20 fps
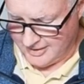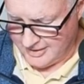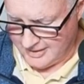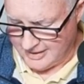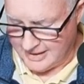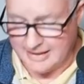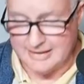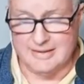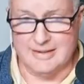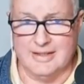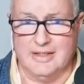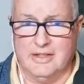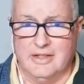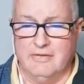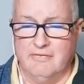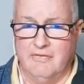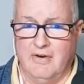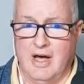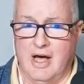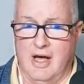at
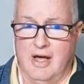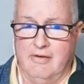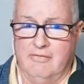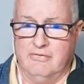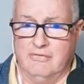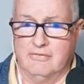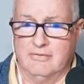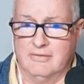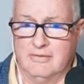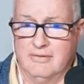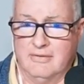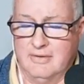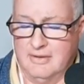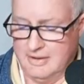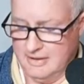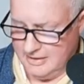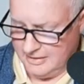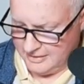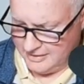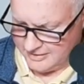65.
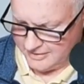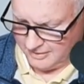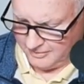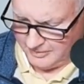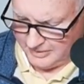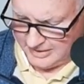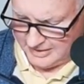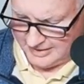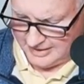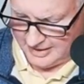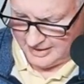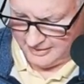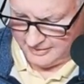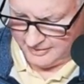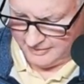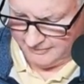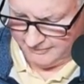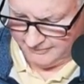Listen to what he says.